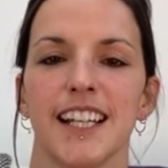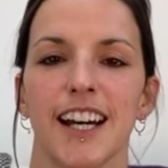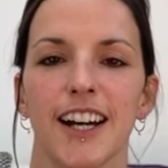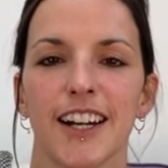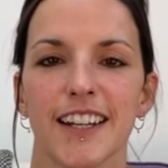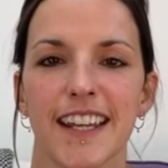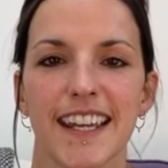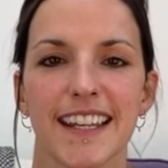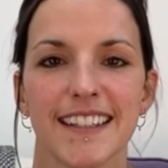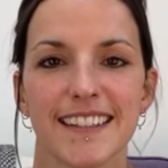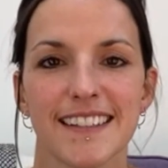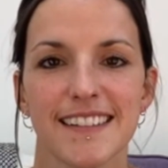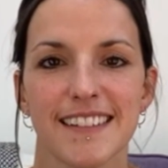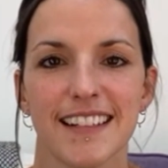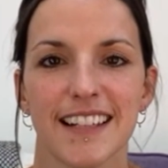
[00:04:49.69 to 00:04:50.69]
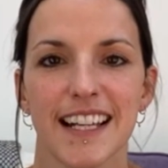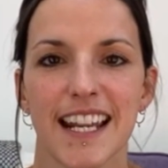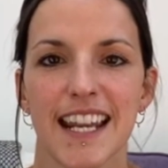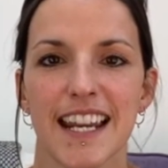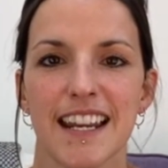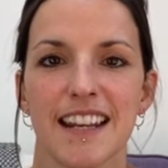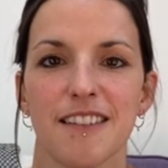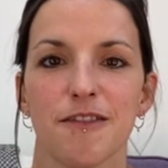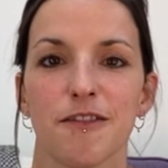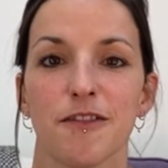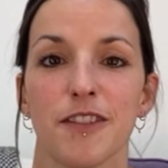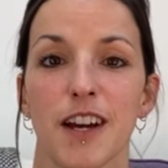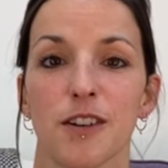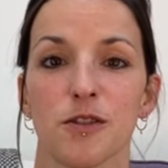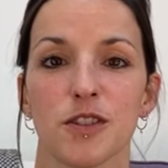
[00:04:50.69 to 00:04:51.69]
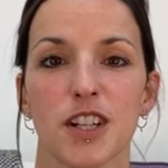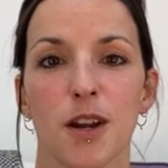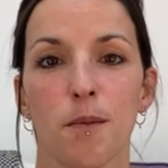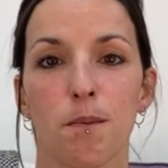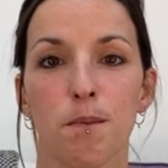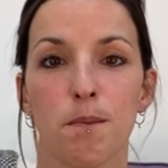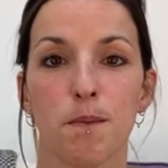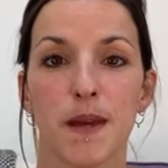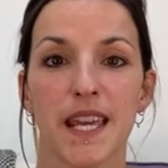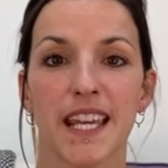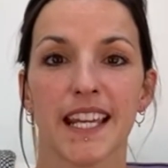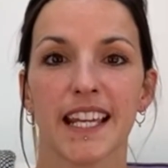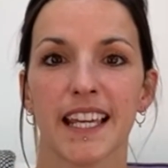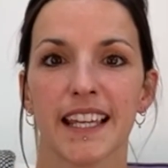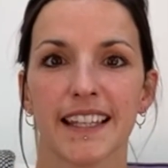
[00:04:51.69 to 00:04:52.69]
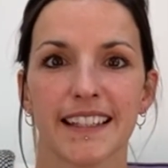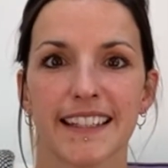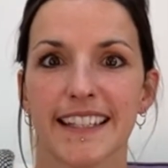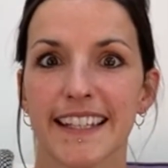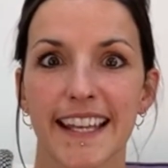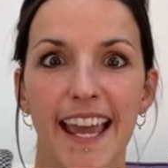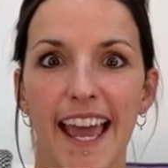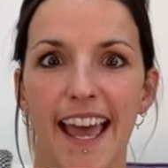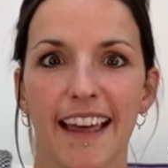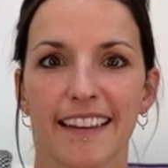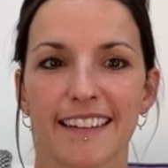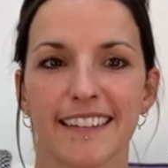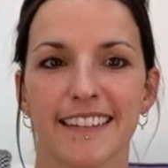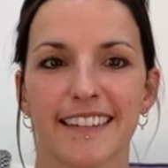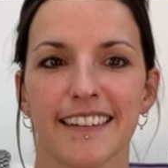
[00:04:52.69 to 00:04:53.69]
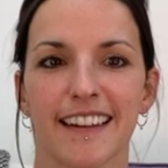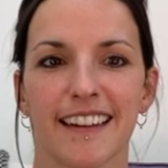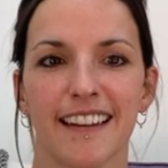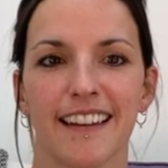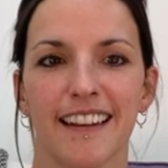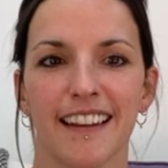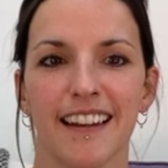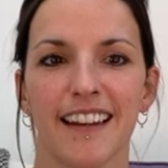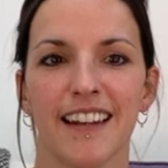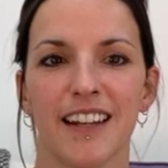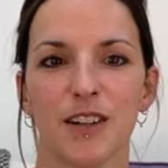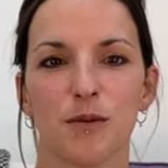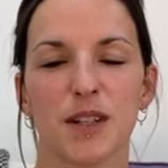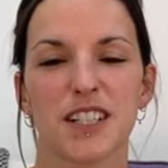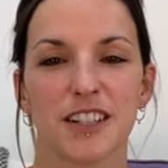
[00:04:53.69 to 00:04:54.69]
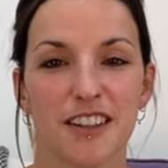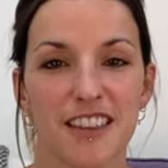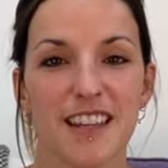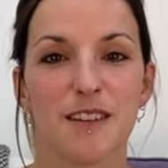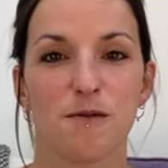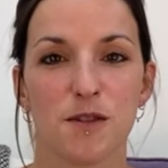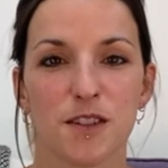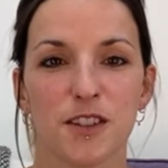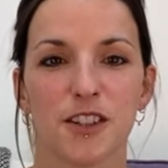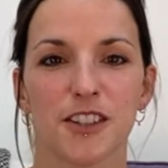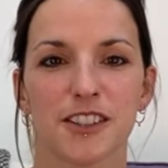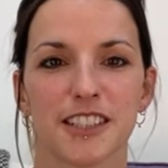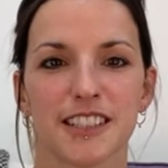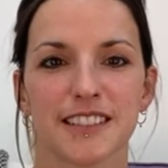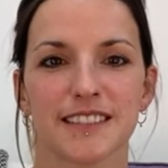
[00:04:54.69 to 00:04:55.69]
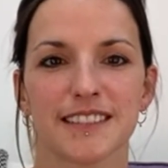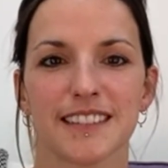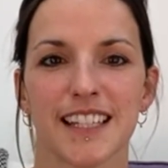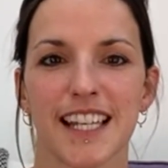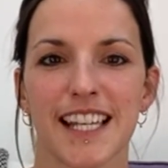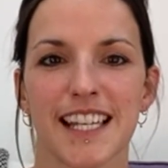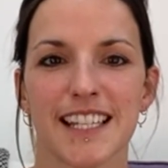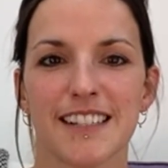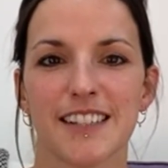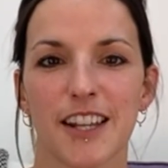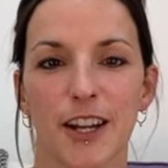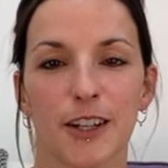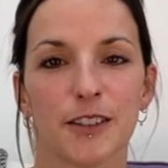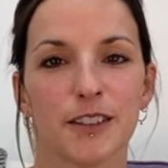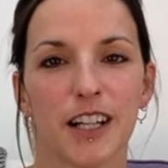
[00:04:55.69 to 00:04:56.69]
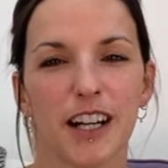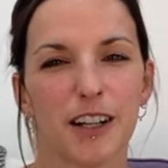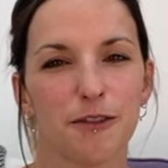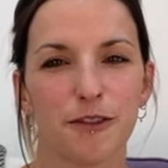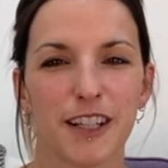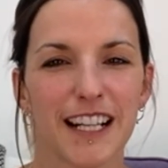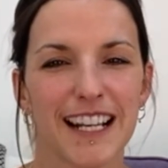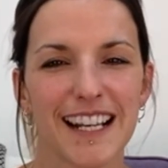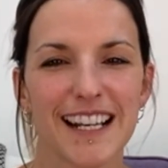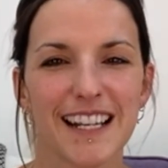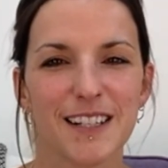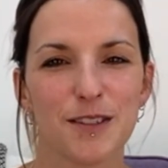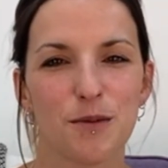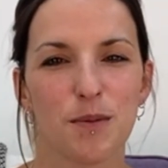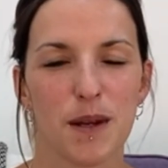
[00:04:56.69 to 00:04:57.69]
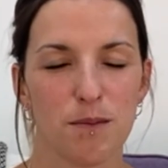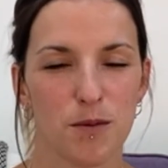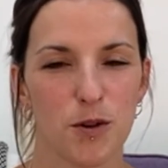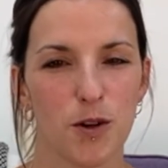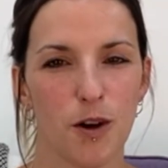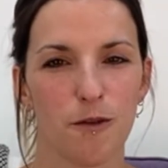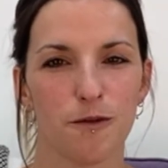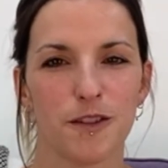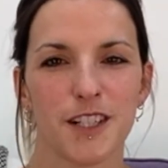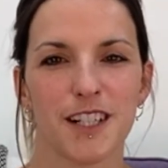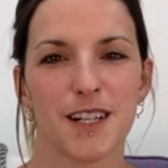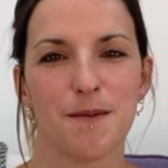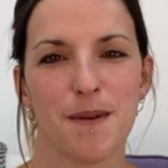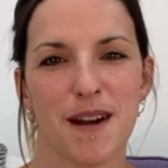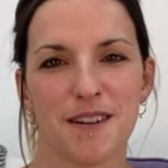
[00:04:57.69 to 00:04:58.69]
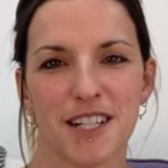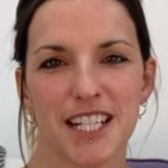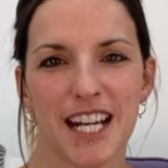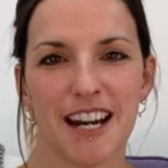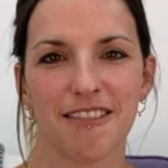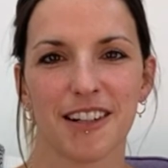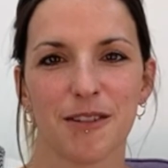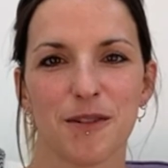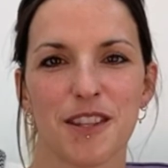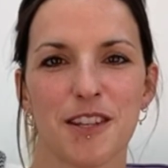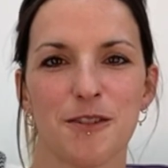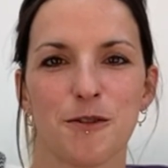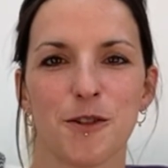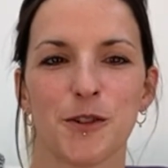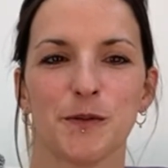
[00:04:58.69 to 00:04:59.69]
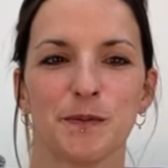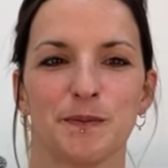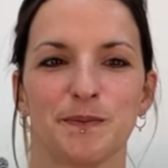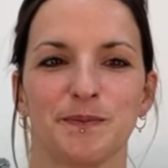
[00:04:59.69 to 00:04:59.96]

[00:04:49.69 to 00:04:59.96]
I instantly felt a big yes, which I think was God. So I feel a little bit more confident about sharing with you all.